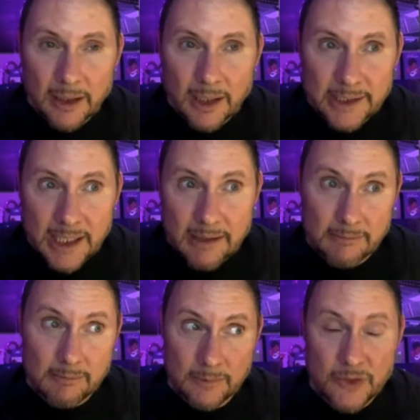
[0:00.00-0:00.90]
I got
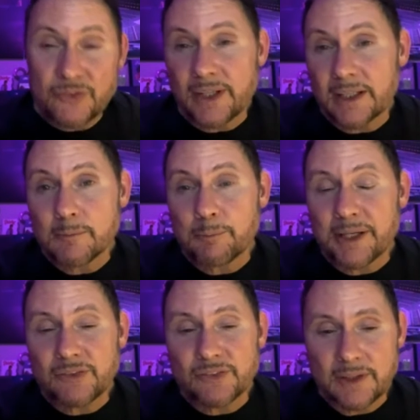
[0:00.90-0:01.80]
the second
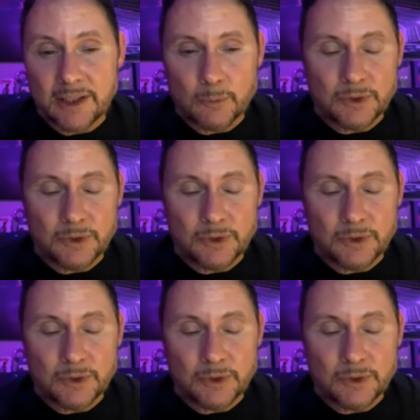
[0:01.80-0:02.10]
best thing,